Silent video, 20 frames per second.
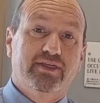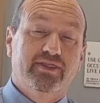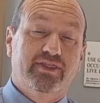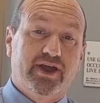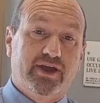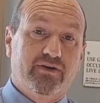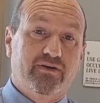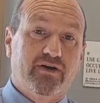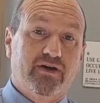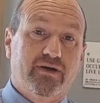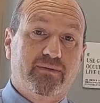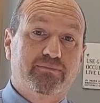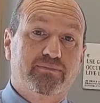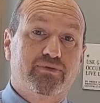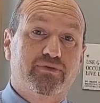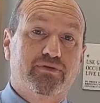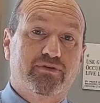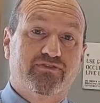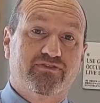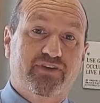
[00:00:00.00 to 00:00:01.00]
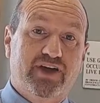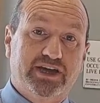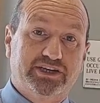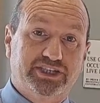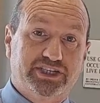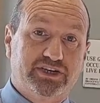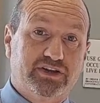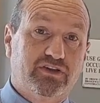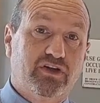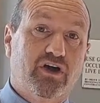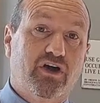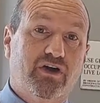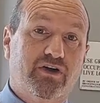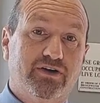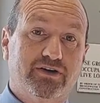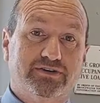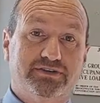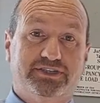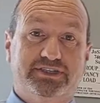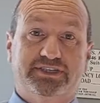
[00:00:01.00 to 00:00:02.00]
their professional
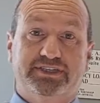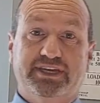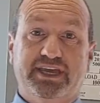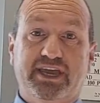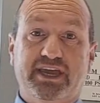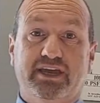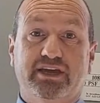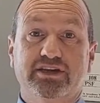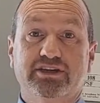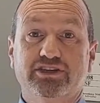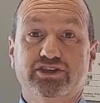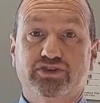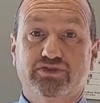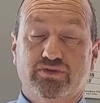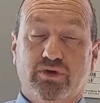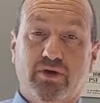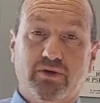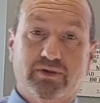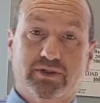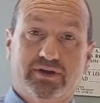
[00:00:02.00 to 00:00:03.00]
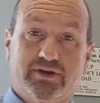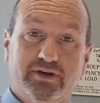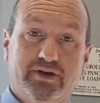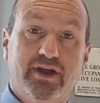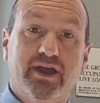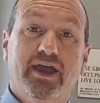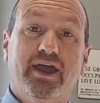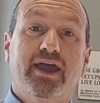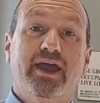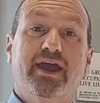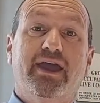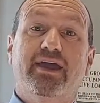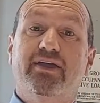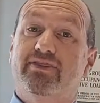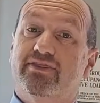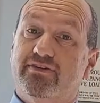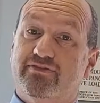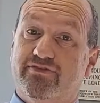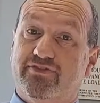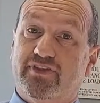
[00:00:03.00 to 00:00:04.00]
RC controller
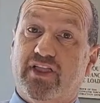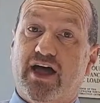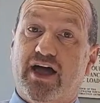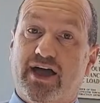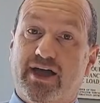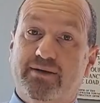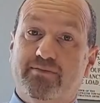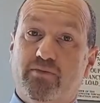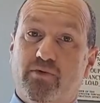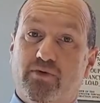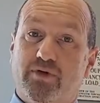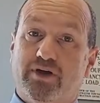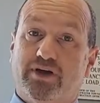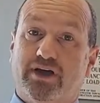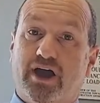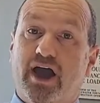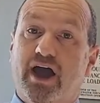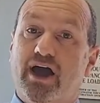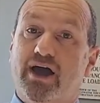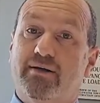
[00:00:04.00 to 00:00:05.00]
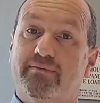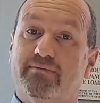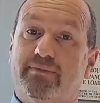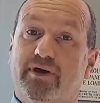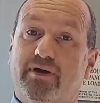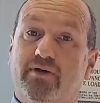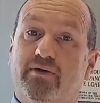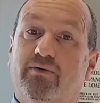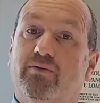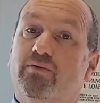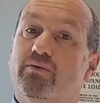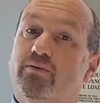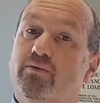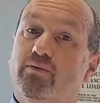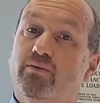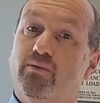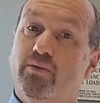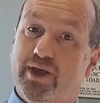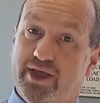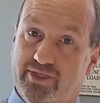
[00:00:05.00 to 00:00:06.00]
in the Fly More combo
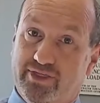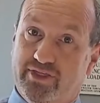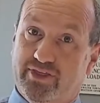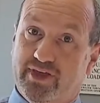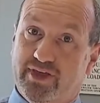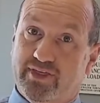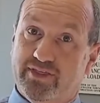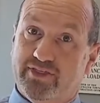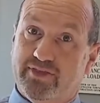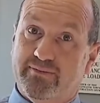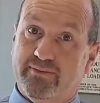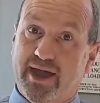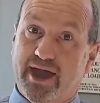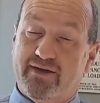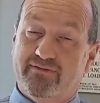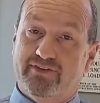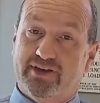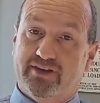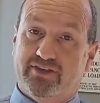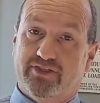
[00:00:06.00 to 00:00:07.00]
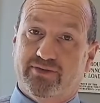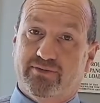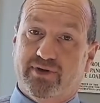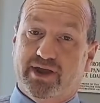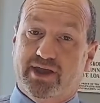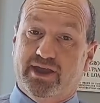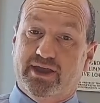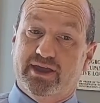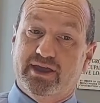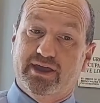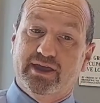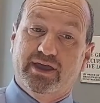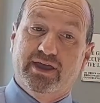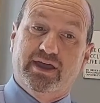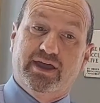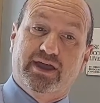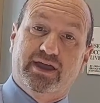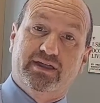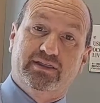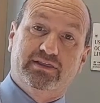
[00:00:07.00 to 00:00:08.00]
with the Mavic 3.
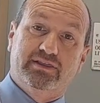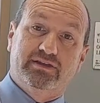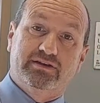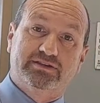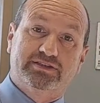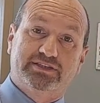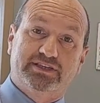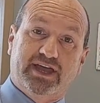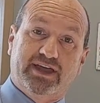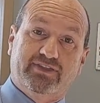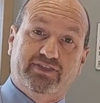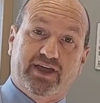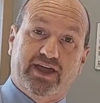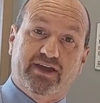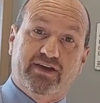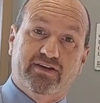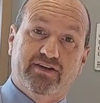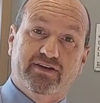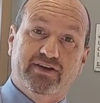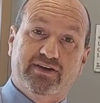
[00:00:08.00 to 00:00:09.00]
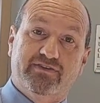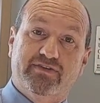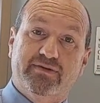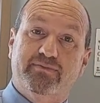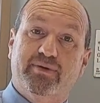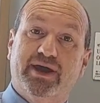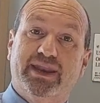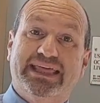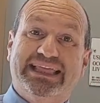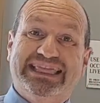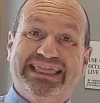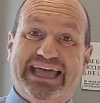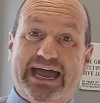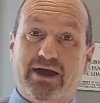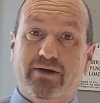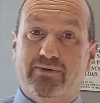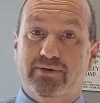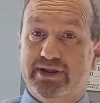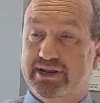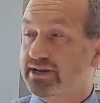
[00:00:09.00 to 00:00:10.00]
It looks like they heard everybody
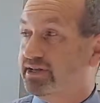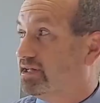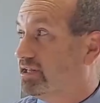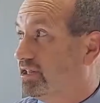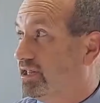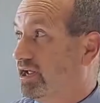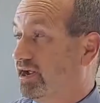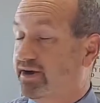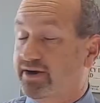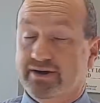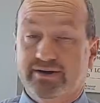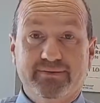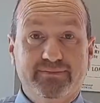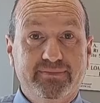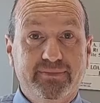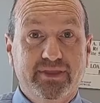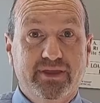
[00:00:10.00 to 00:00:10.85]
loud and clear.